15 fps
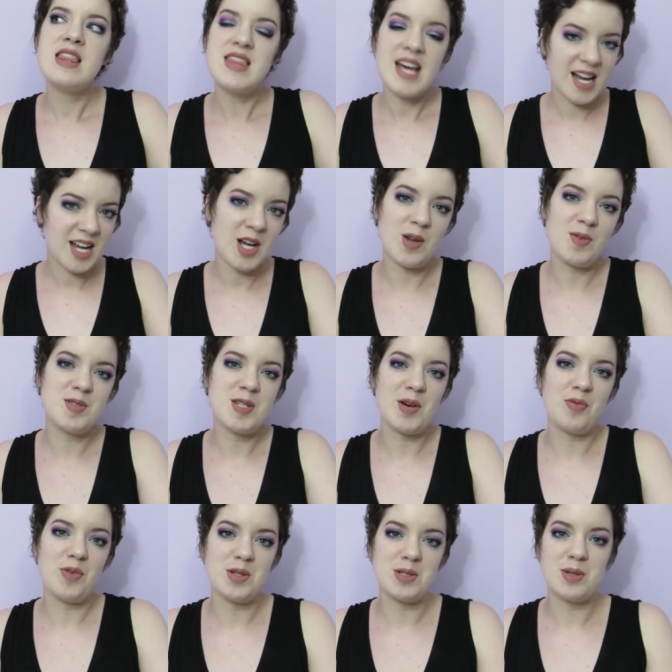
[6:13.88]
That kind of
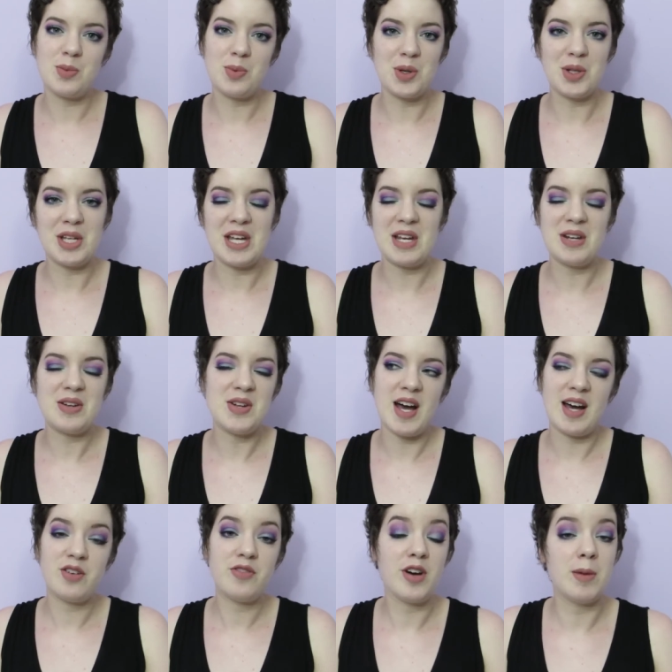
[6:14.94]
stuff was really
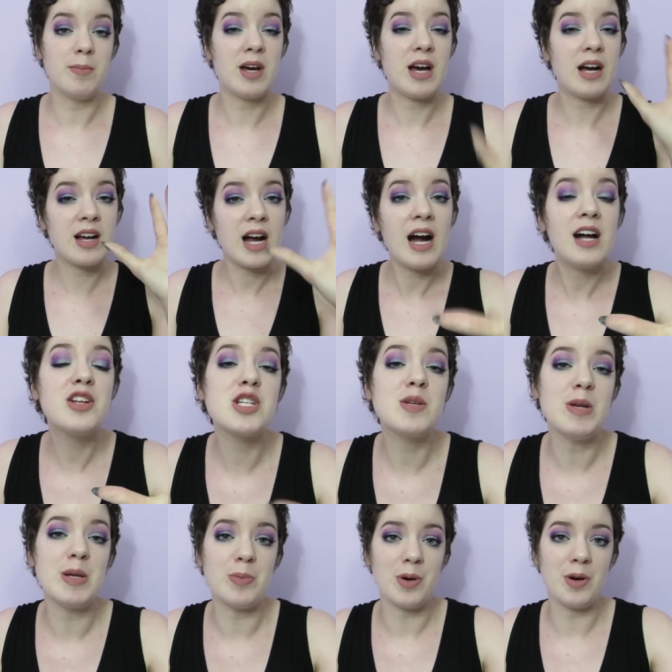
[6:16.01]
not fun. But oncology
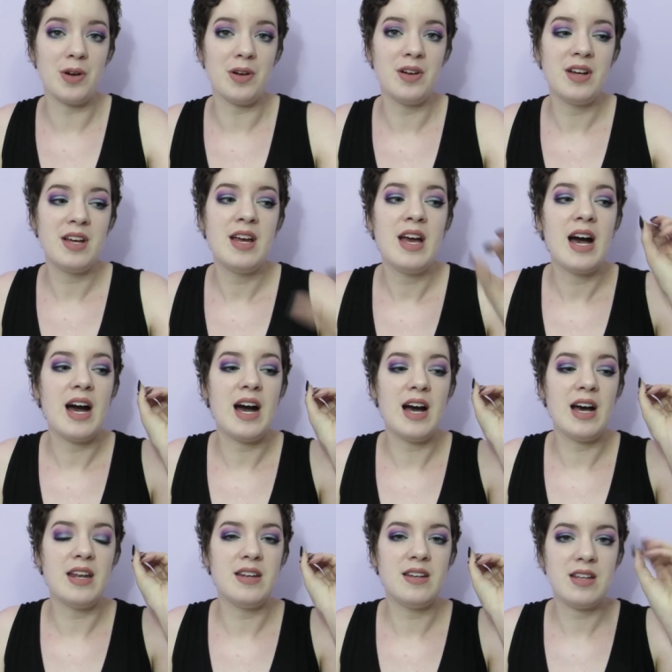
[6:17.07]
people
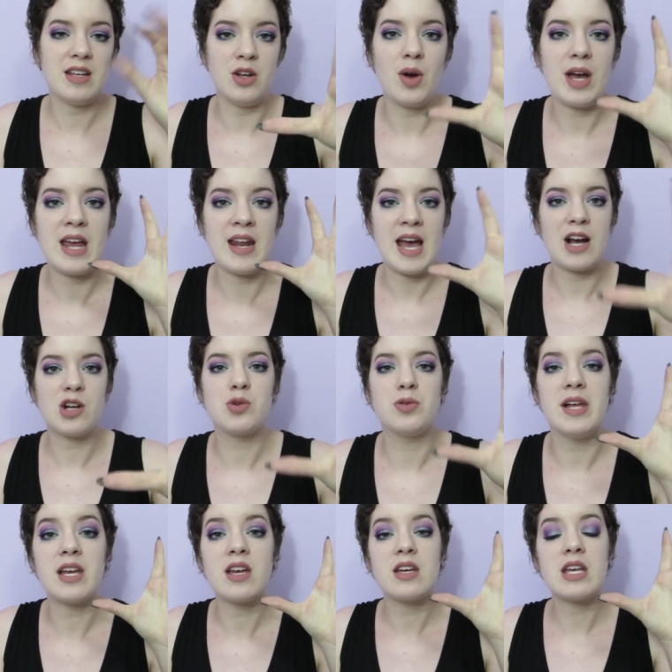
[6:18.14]
on, you know, and actual
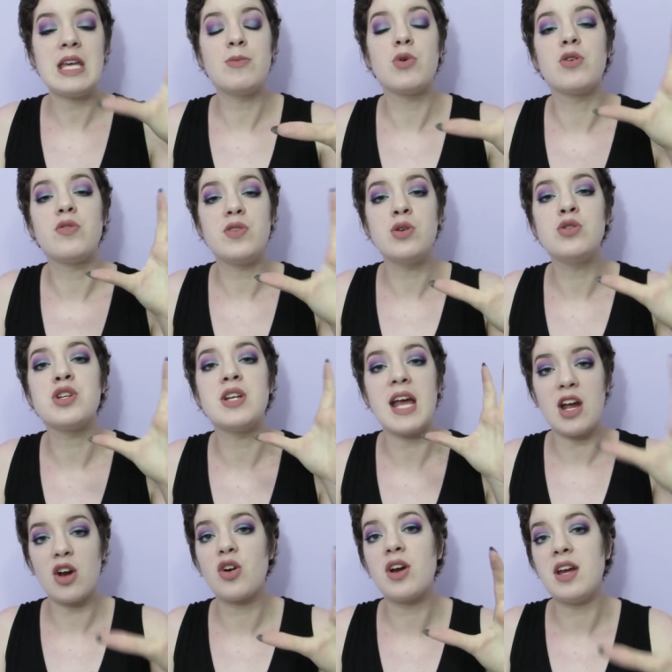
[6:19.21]
like chemo infusion
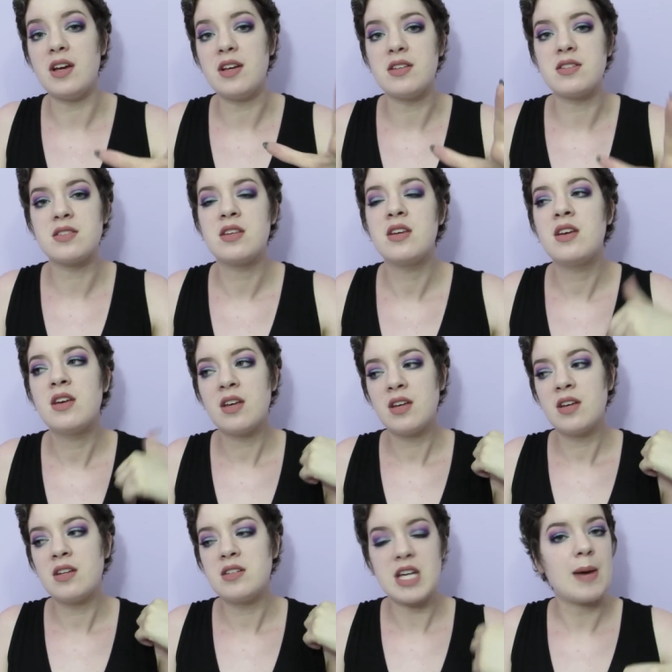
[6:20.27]
areas,
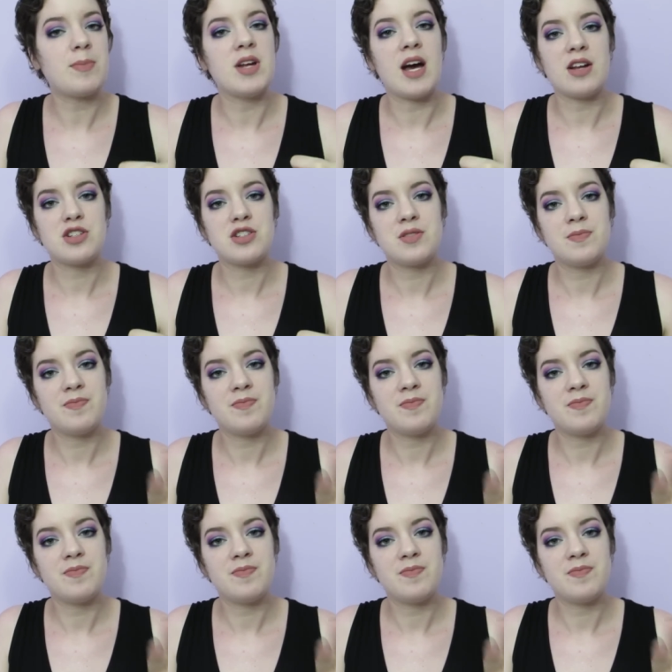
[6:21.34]
top notch.